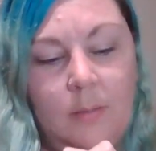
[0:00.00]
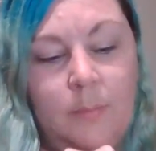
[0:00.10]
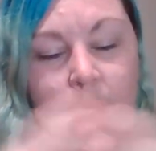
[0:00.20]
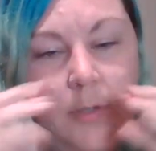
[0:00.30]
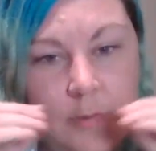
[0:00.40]

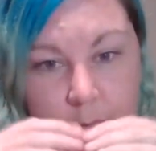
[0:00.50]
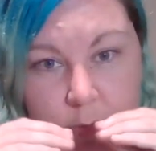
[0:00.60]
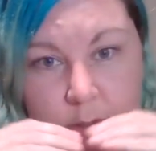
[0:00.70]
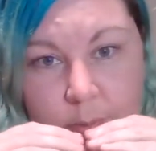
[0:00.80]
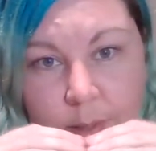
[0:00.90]
beautiful
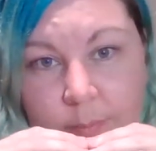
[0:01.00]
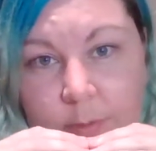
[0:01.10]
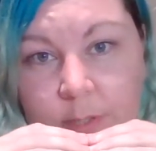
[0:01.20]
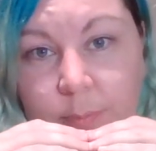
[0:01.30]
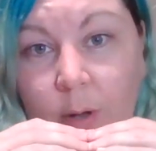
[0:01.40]
sweet
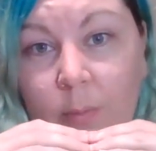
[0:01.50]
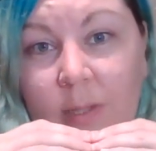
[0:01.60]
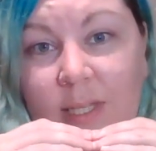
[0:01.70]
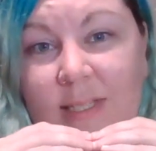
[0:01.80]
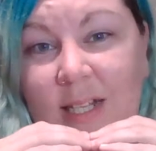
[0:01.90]
spot where
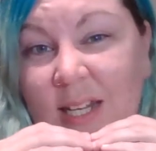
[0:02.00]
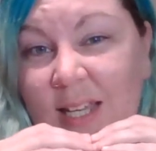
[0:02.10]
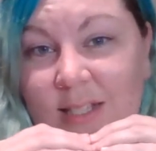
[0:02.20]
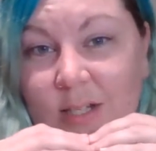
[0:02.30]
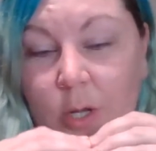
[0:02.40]
there's the
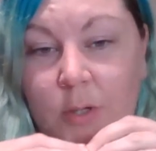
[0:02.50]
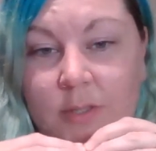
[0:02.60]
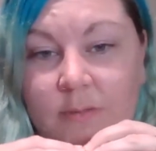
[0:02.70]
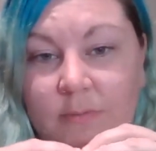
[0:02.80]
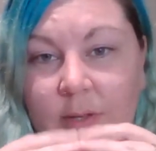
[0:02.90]
least
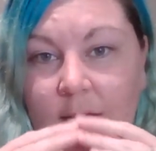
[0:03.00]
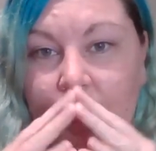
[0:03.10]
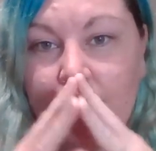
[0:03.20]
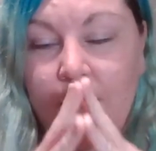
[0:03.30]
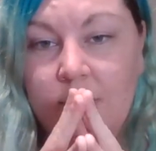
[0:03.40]
loss for
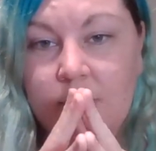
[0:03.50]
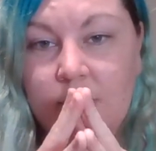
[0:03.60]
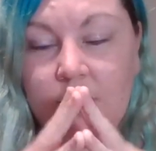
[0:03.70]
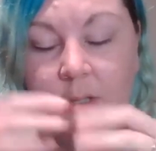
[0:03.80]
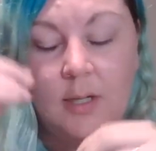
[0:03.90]
each
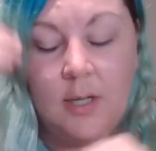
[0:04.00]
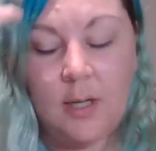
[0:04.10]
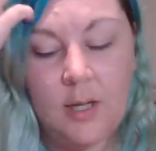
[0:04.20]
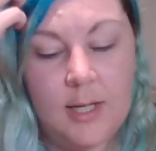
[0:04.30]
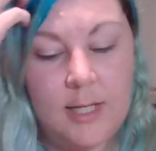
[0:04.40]
person,
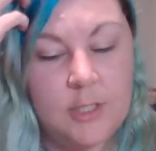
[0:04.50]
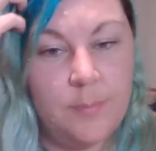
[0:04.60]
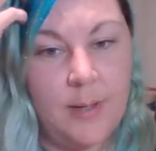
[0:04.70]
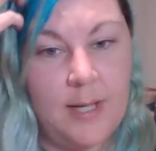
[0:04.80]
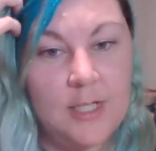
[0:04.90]

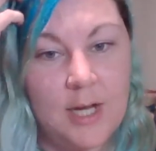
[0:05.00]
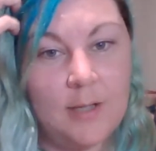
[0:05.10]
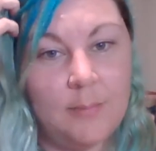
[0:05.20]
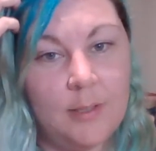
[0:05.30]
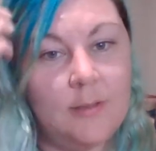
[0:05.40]
each
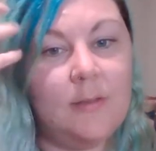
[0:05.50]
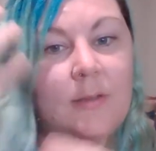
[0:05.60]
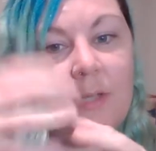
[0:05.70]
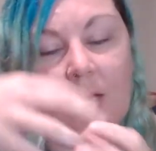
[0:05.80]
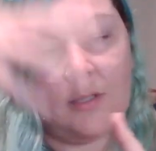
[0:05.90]
element,
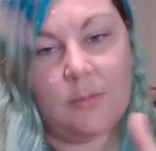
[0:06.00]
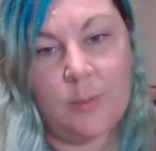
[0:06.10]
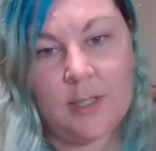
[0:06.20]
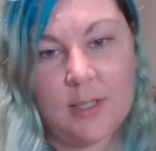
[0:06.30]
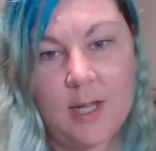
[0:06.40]
then we
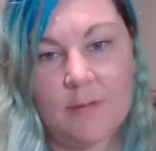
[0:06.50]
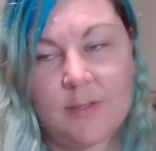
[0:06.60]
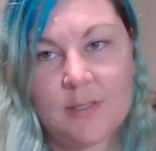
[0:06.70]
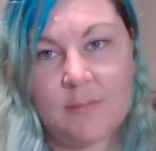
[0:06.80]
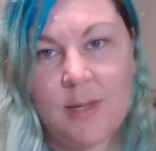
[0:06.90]
can have
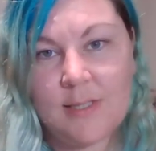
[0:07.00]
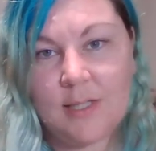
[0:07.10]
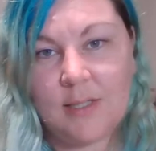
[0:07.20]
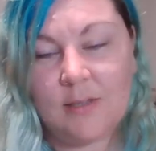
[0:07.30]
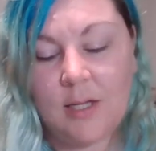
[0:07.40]
this
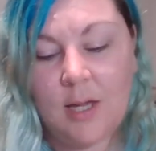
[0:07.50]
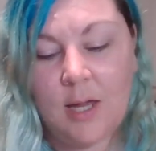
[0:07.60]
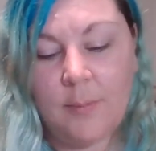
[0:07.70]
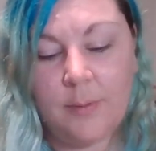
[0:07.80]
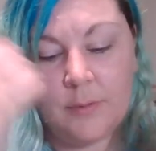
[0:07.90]
amazing thing
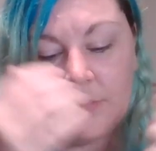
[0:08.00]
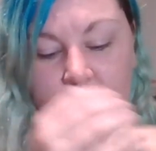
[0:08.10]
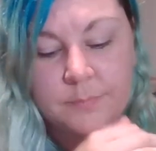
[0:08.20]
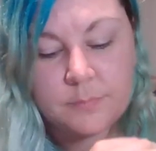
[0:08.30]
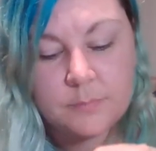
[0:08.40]
happen.
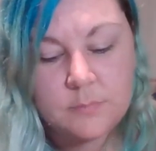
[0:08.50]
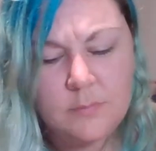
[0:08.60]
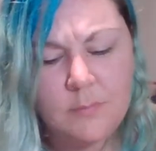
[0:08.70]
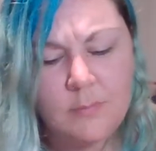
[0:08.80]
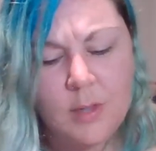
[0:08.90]

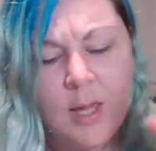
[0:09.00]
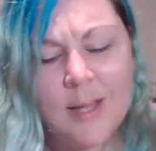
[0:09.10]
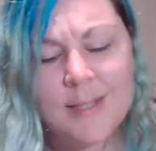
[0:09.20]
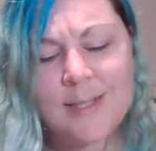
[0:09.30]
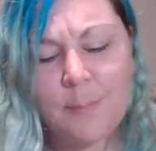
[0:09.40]

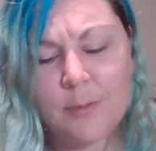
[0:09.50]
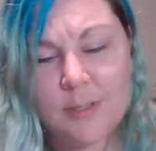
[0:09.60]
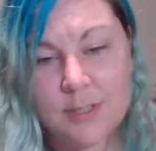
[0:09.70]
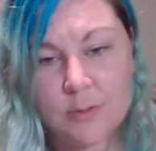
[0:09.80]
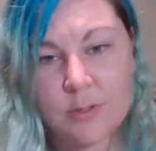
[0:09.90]
Temperance
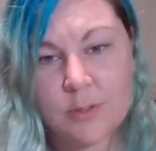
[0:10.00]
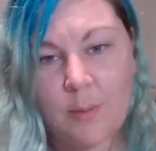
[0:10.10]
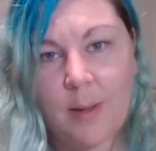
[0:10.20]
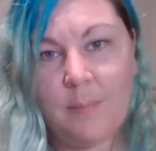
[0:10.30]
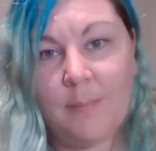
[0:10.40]
is also
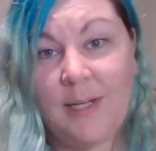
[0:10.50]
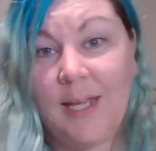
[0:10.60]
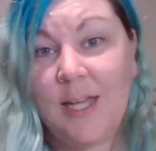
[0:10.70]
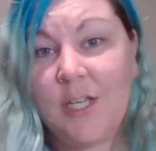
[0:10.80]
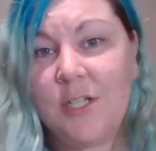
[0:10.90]
about
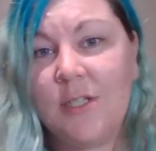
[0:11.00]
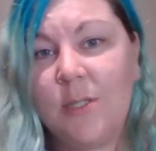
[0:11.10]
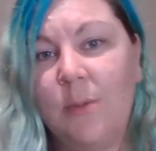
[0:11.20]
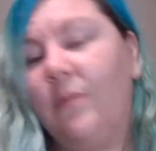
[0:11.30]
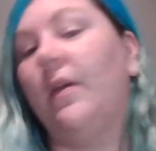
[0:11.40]
mediation.
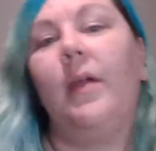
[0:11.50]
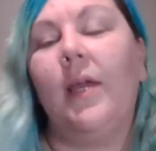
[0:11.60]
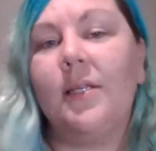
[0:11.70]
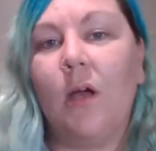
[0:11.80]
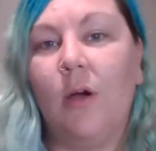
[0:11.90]
So if there
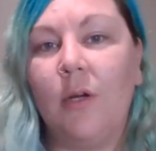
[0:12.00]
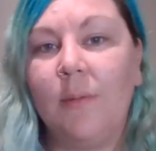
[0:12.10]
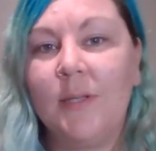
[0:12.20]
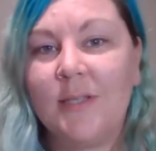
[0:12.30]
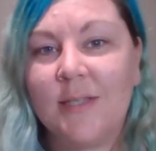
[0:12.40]
is arguments